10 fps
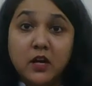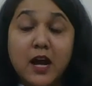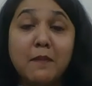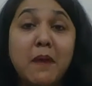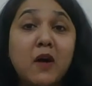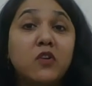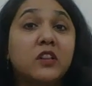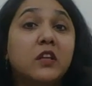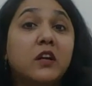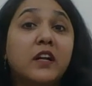about
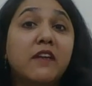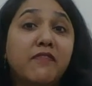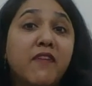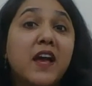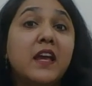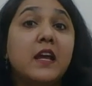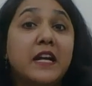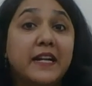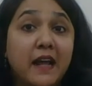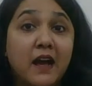35
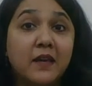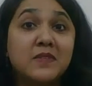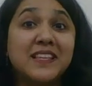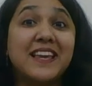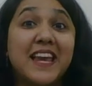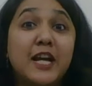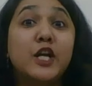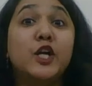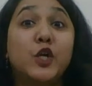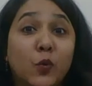times in
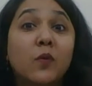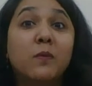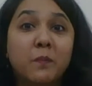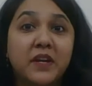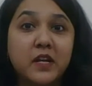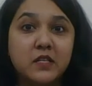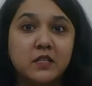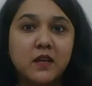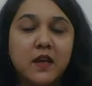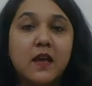2 minutes.
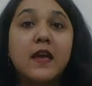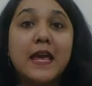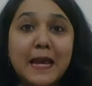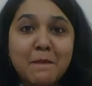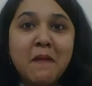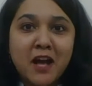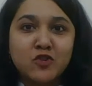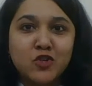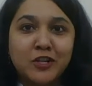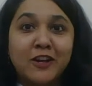
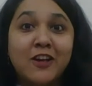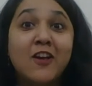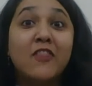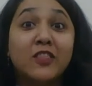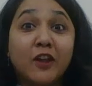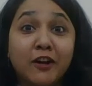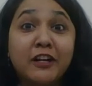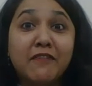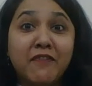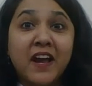Imagine
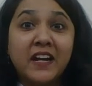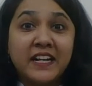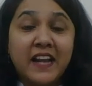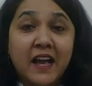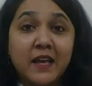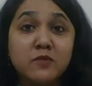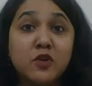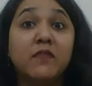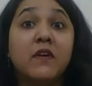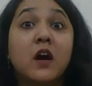35 times
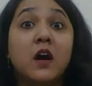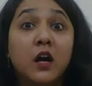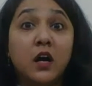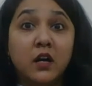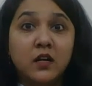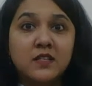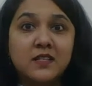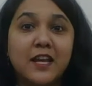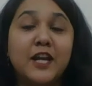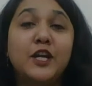of
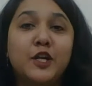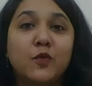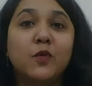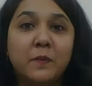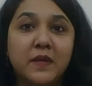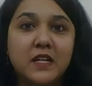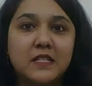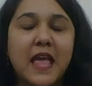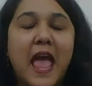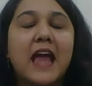in 2
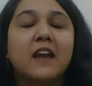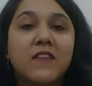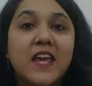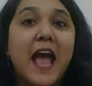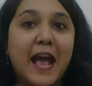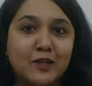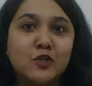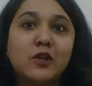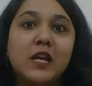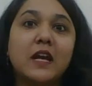minutes, and we
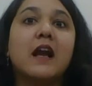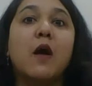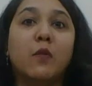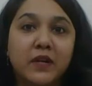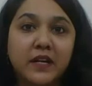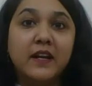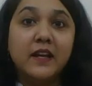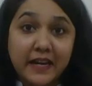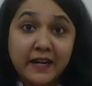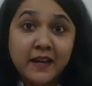actually counted
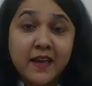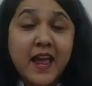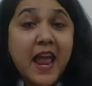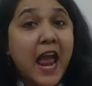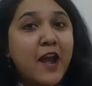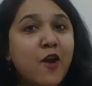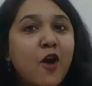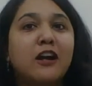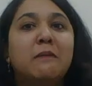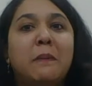it and
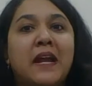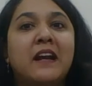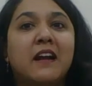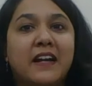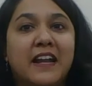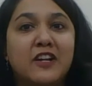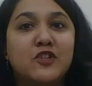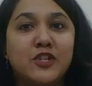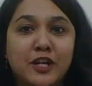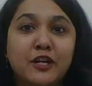not paid
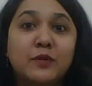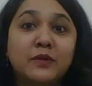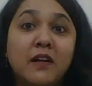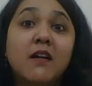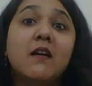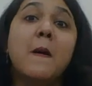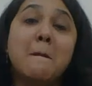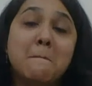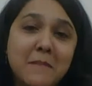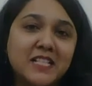attention to the
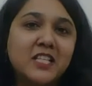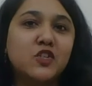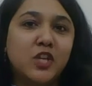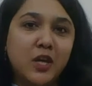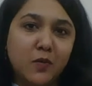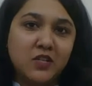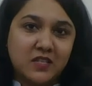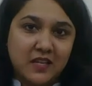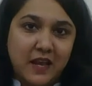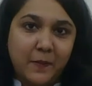message he was
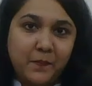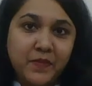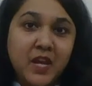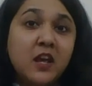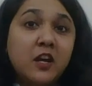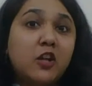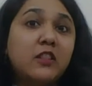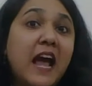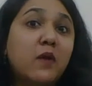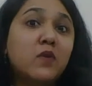saying. Now
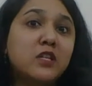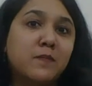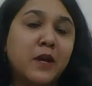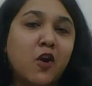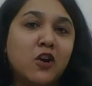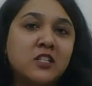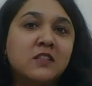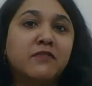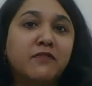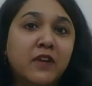that was because
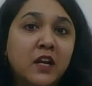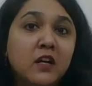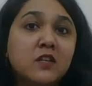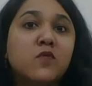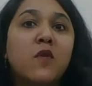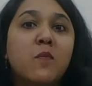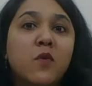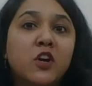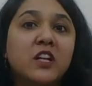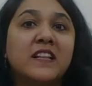the fillers were
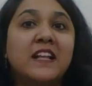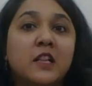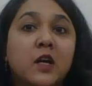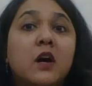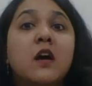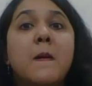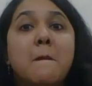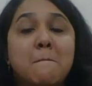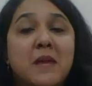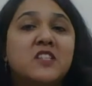more than the
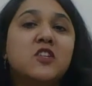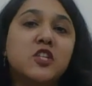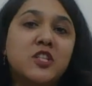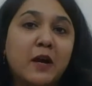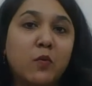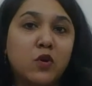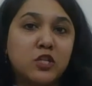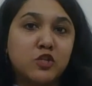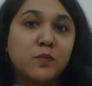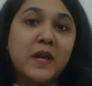message that
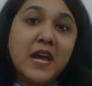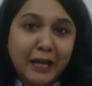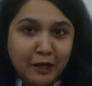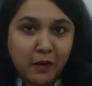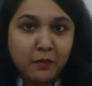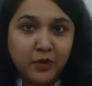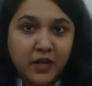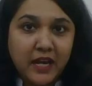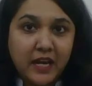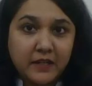was to be
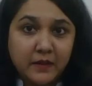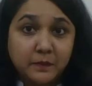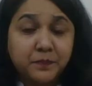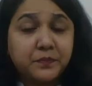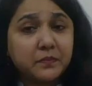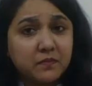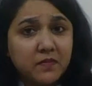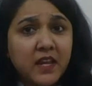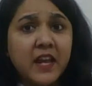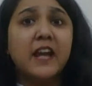communicated.
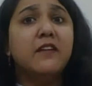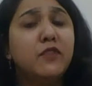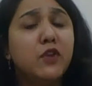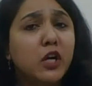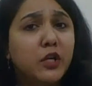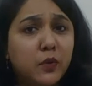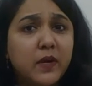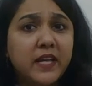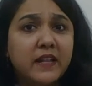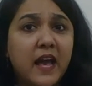And if you are
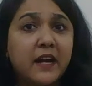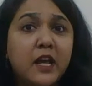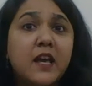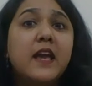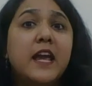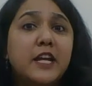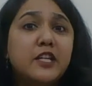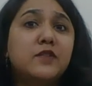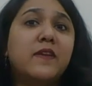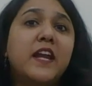doing that, it
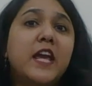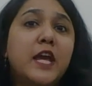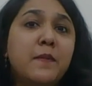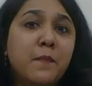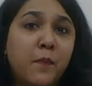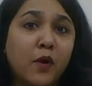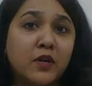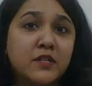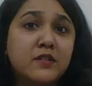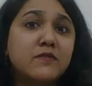is very
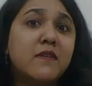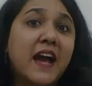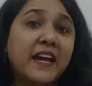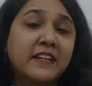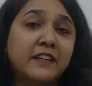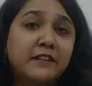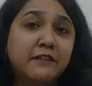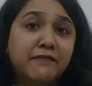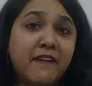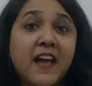important to
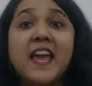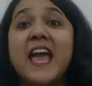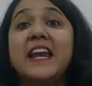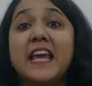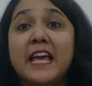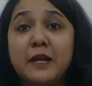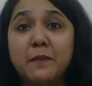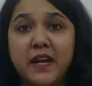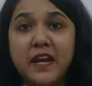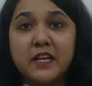identify and
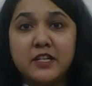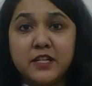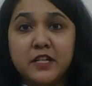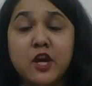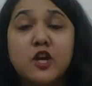eliminate it